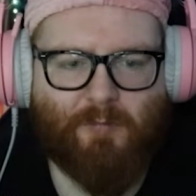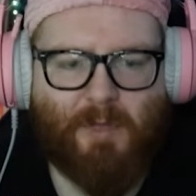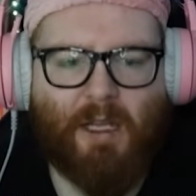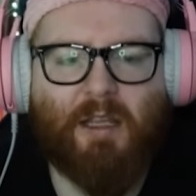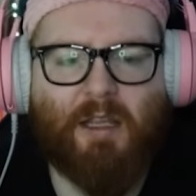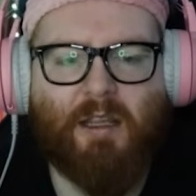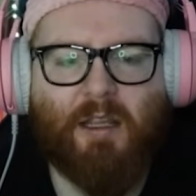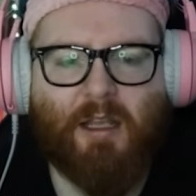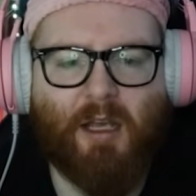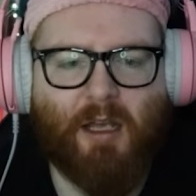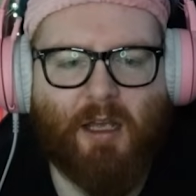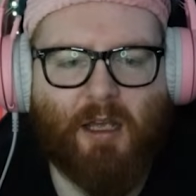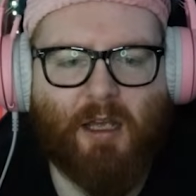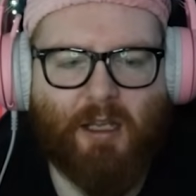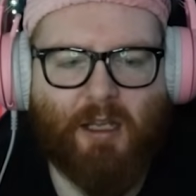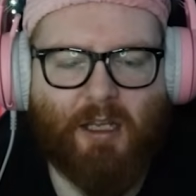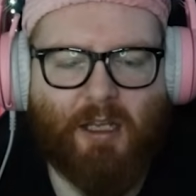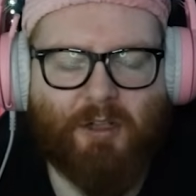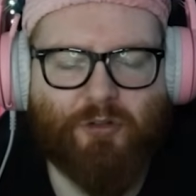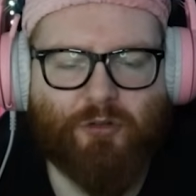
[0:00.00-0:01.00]
Yeah,
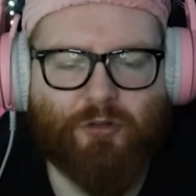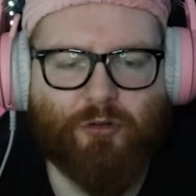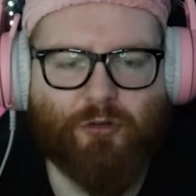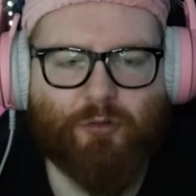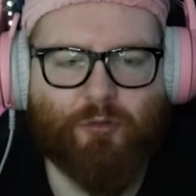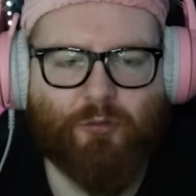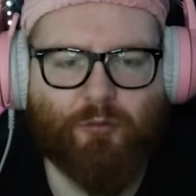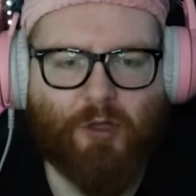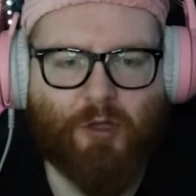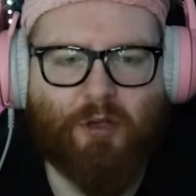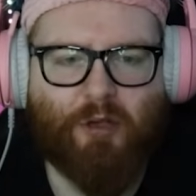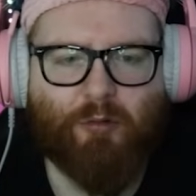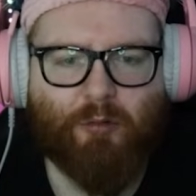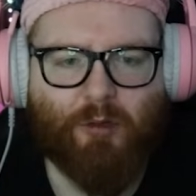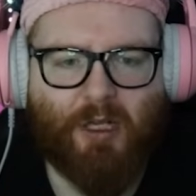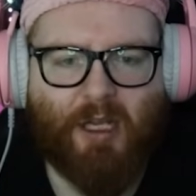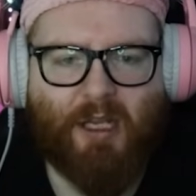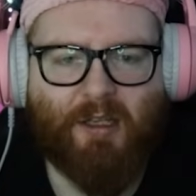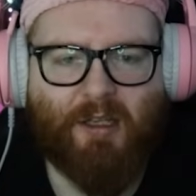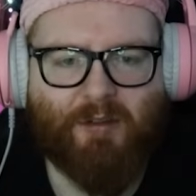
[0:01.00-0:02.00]
it's just
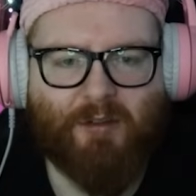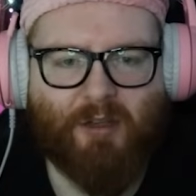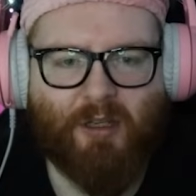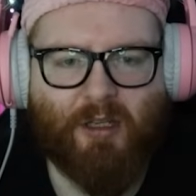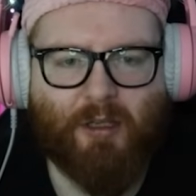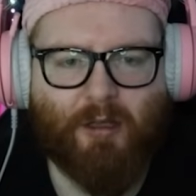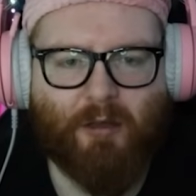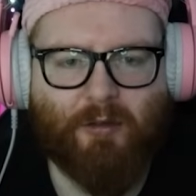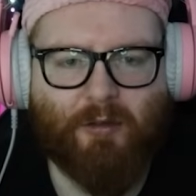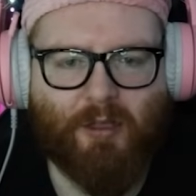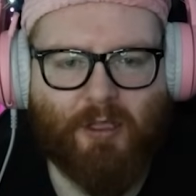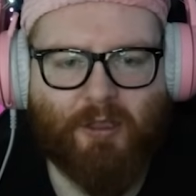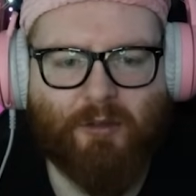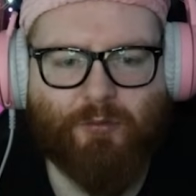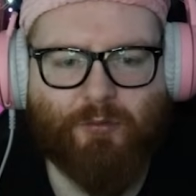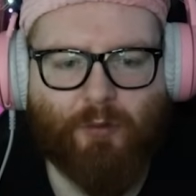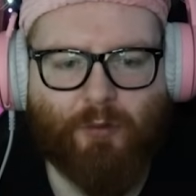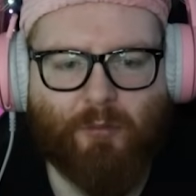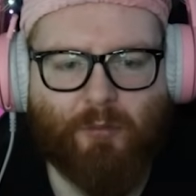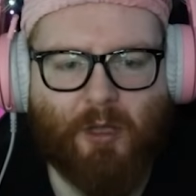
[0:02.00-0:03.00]
recreating things
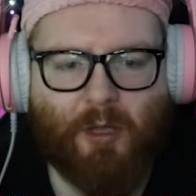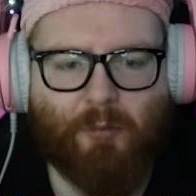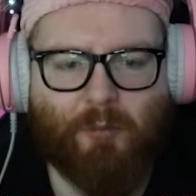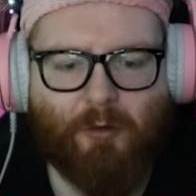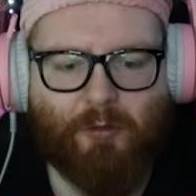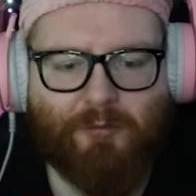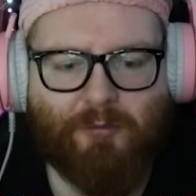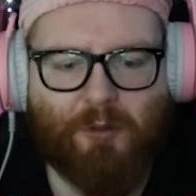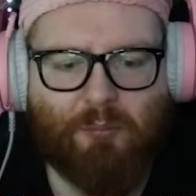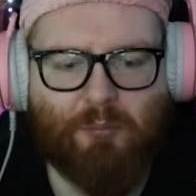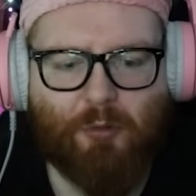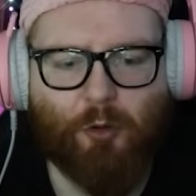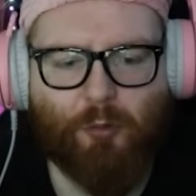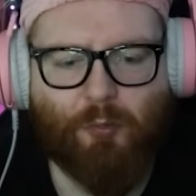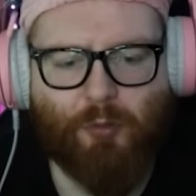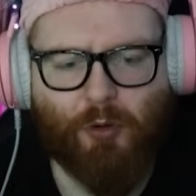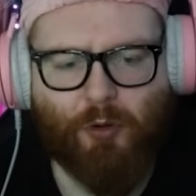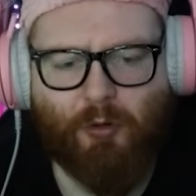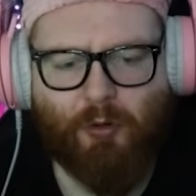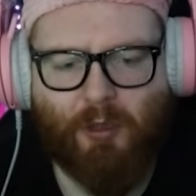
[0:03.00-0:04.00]
from that movie but
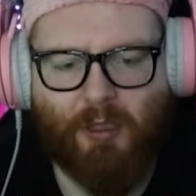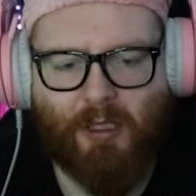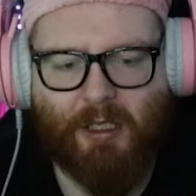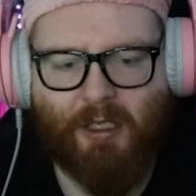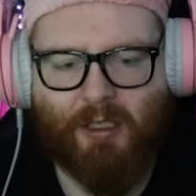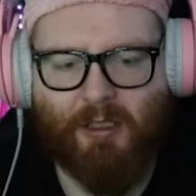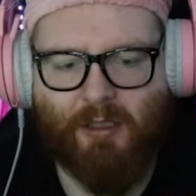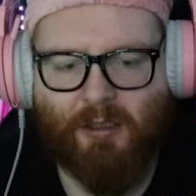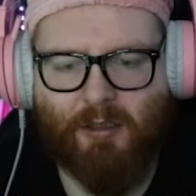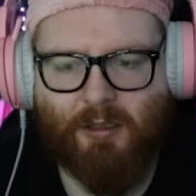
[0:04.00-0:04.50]
poorly.